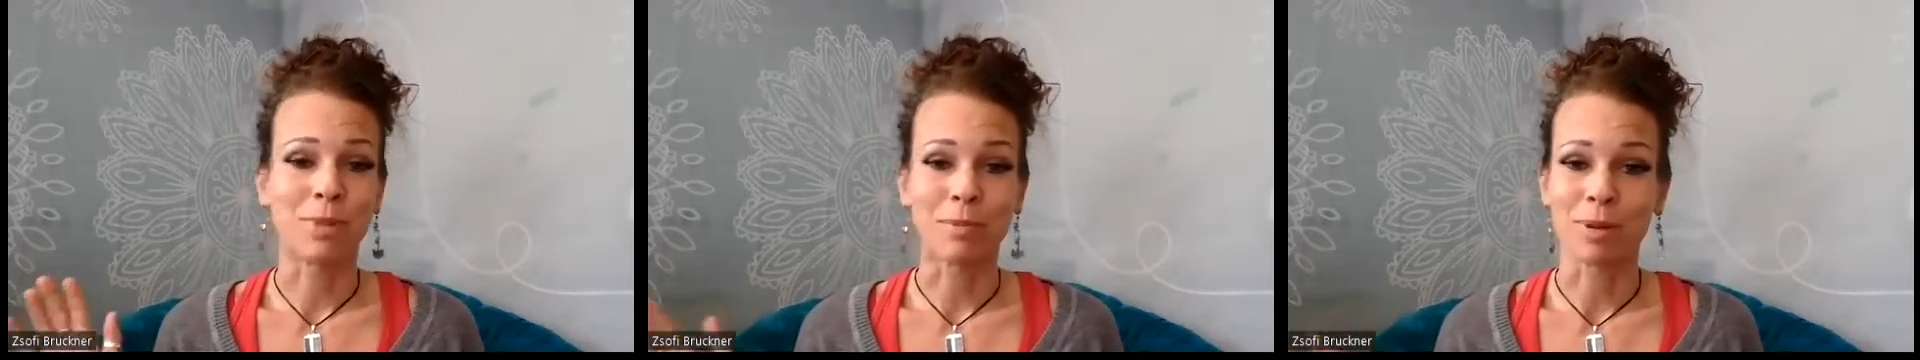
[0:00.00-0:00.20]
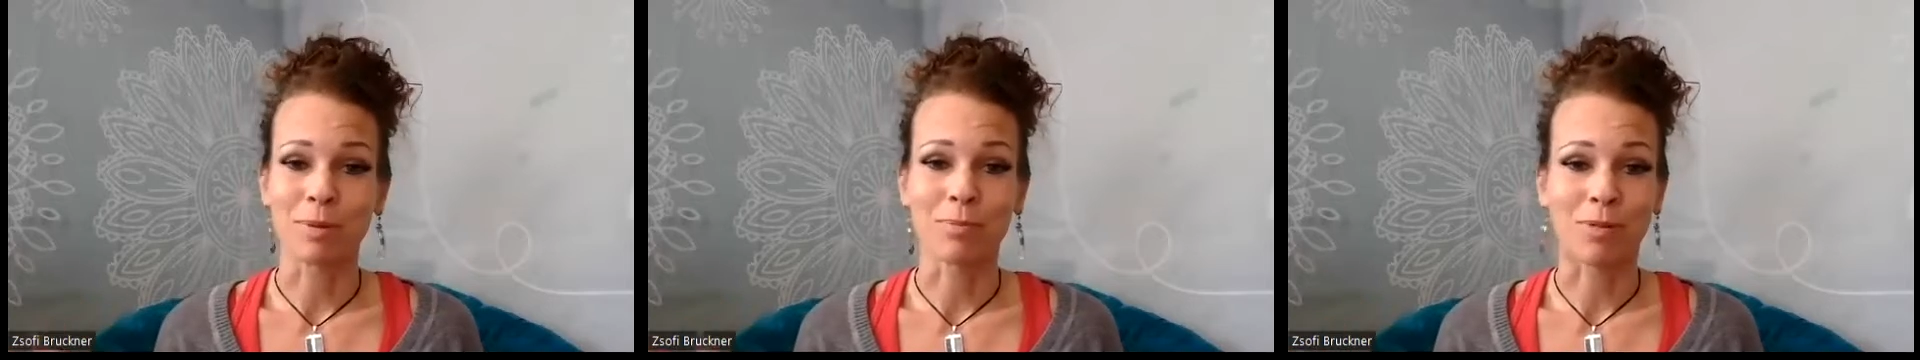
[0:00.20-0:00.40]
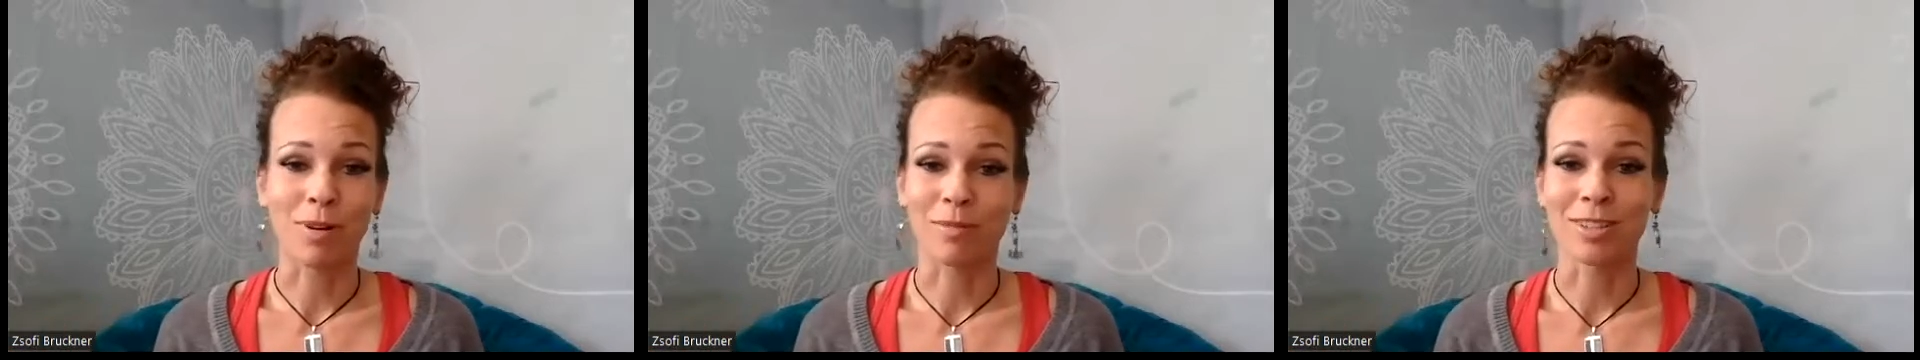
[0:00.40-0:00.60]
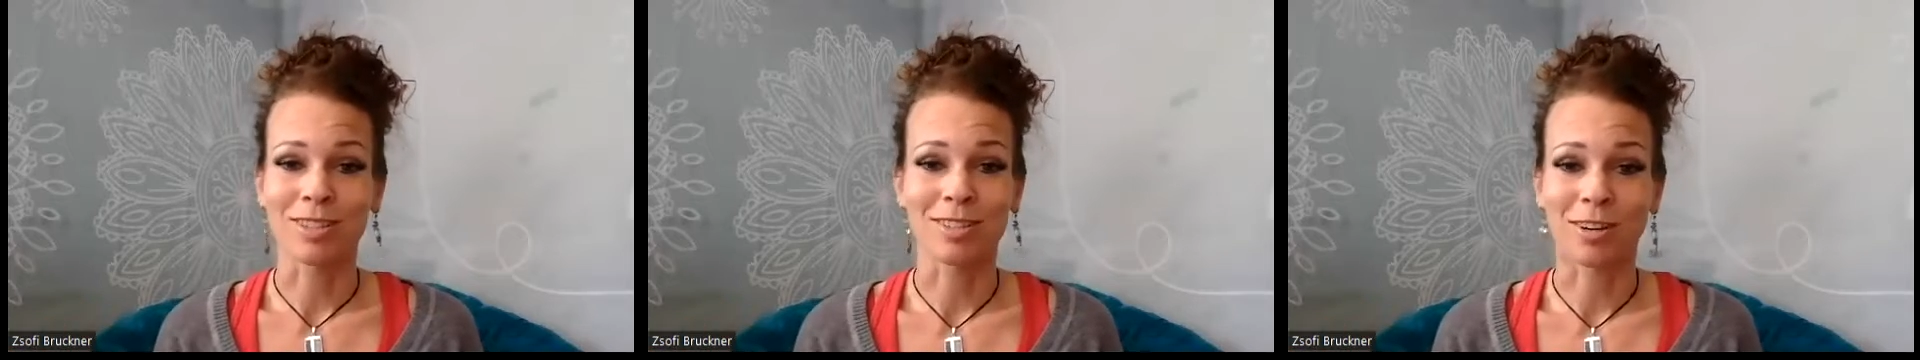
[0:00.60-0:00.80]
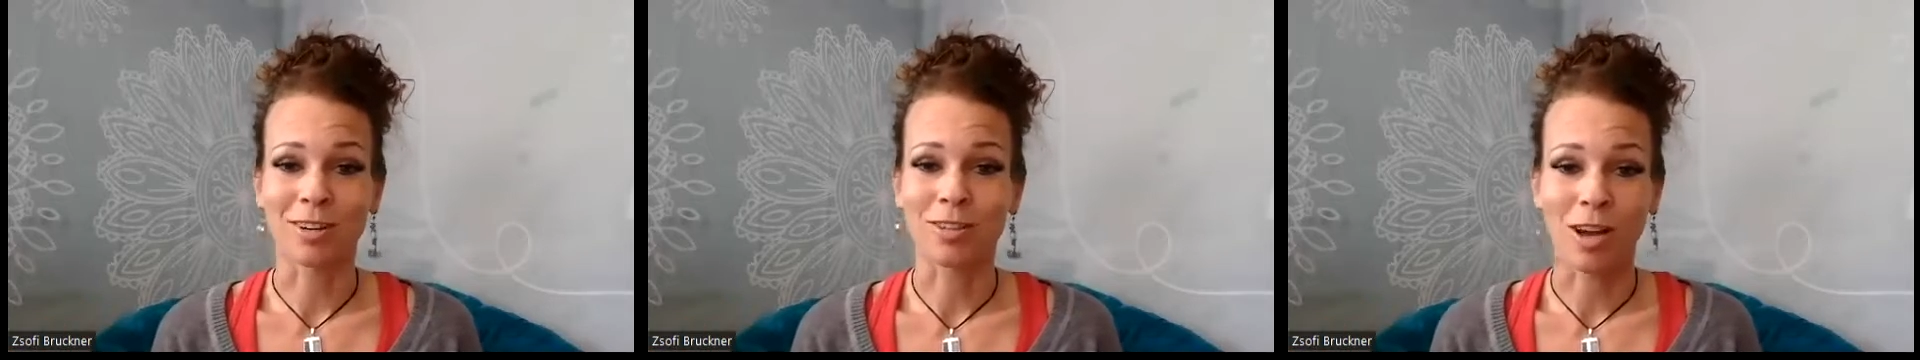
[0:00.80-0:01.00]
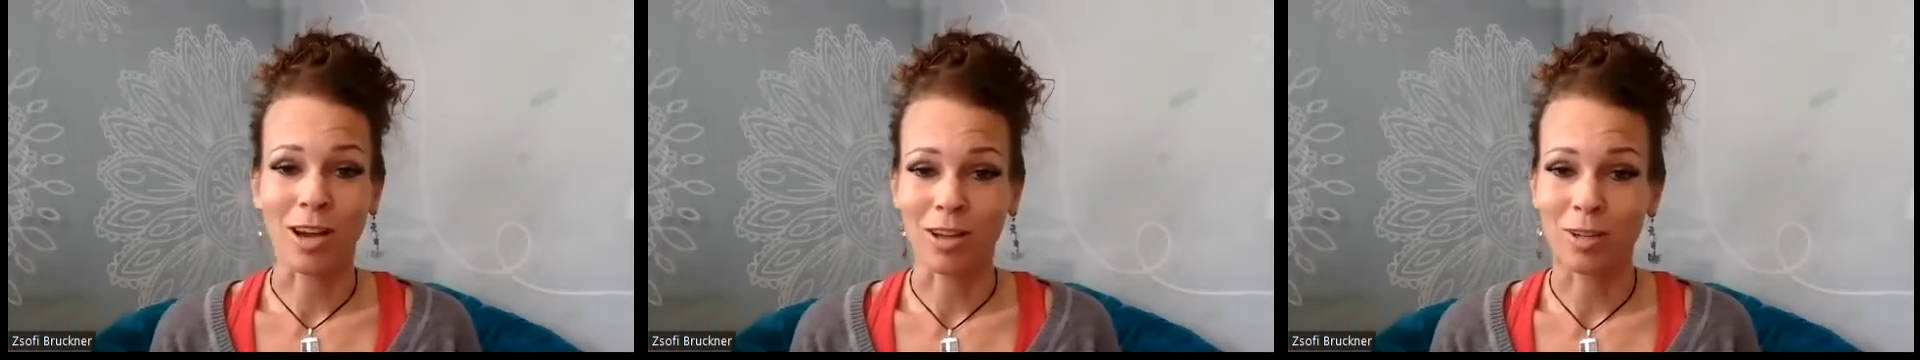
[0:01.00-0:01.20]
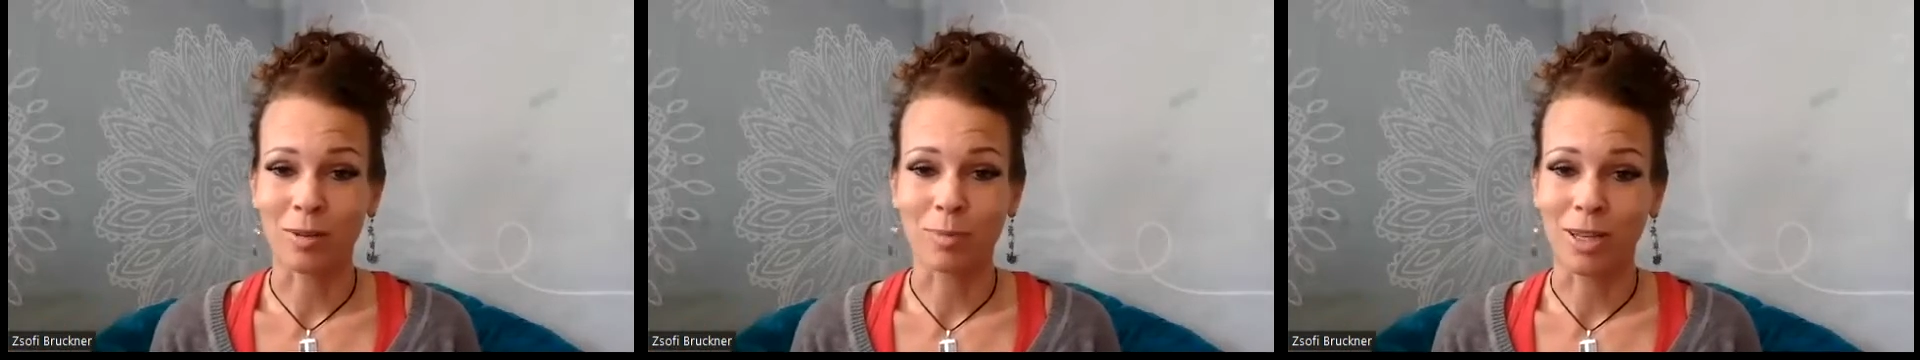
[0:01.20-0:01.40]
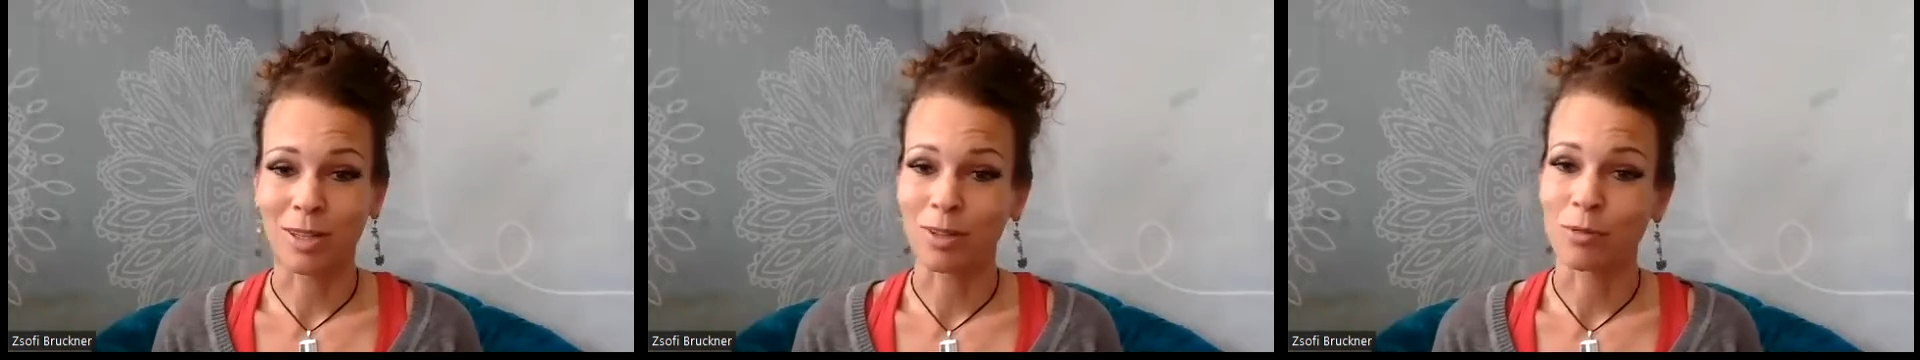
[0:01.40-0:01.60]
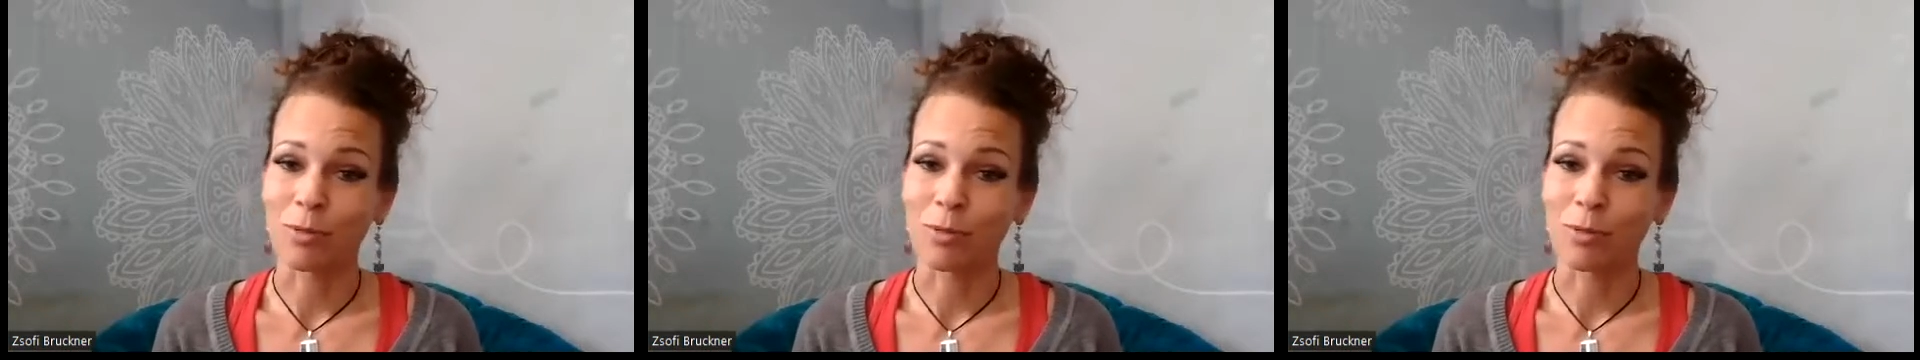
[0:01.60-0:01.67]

maybe probably start talking about the